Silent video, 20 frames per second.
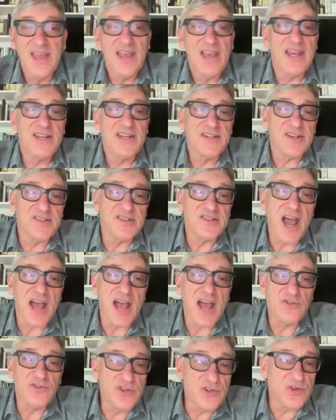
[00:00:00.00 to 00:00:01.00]
It does
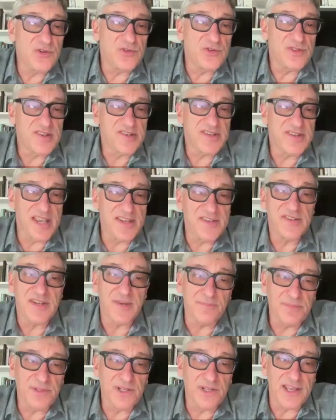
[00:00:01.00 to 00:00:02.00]
not do to say
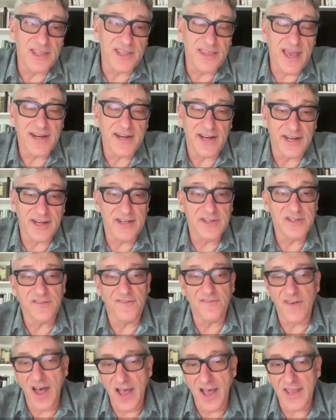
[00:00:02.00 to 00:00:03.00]
simply that it is
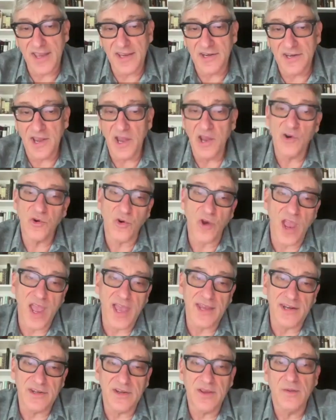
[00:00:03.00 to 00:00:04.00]
fine,
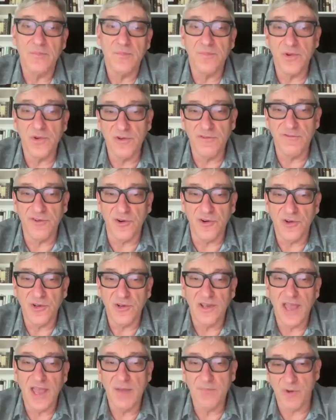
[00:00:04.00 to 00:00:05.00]
grand, beautiful,
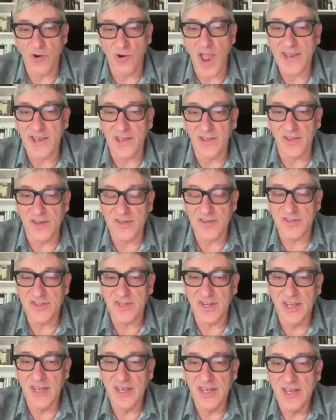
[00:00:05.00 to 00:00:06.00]
and
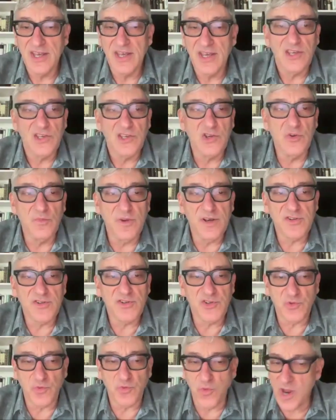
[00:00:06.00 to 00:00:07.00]
miraculous. You
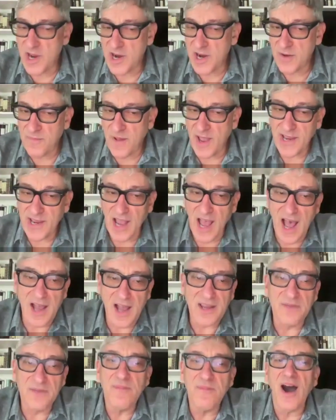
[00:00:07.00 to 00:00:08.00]
must swear by
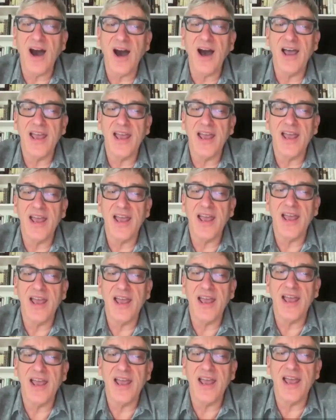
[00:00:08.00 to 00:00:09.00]
cock and pie that it
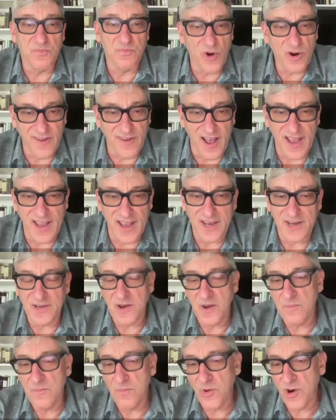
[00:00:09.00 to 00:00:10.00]
is more fine,
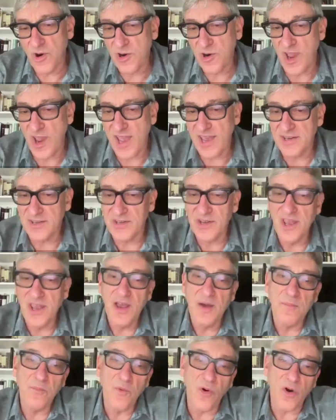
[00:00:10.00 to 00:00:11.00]
more grand,
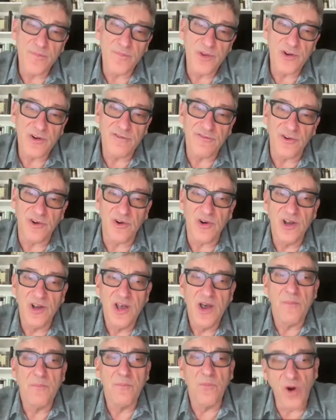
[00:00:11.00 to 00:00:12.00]
more beautiful,
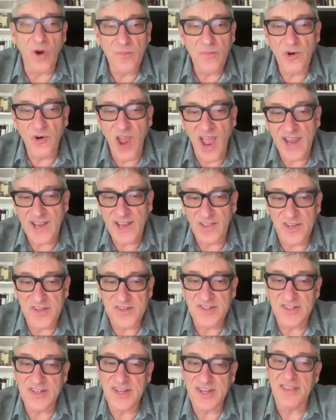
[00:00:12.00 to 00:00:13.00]
more
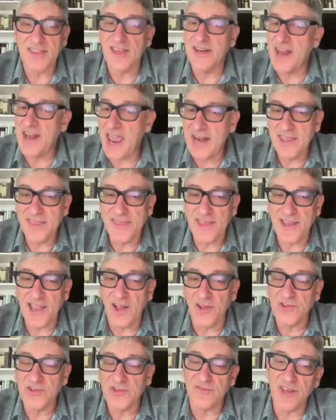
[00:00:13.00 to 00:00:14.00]
miraculous than anything
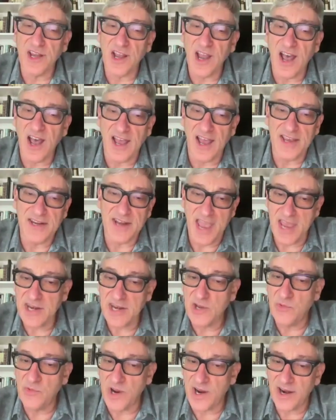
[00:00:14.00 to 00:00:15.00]
else of the kind
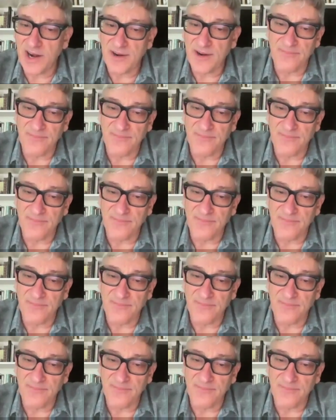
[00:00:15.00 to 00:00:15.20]
anywhere.